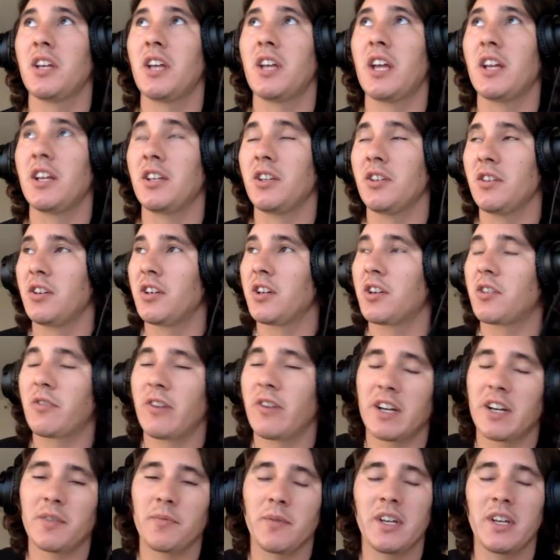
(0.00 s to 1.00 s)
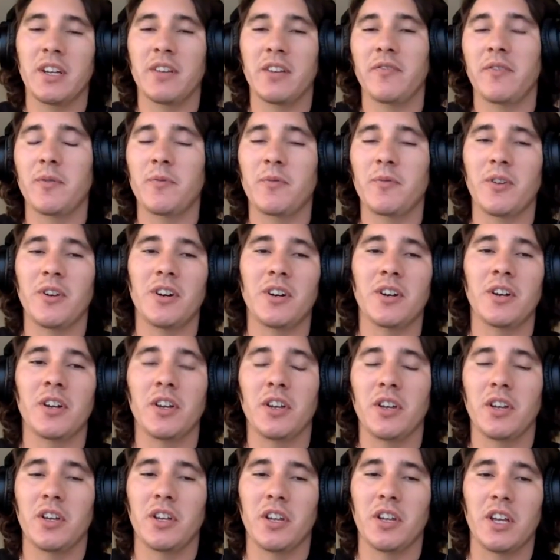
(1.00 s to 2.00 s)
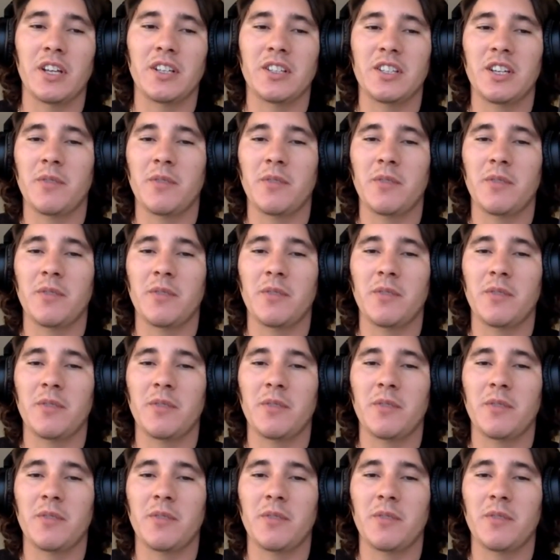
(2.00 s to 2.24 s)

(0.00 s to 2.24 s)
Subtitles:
and you could correct me if I'm wrong and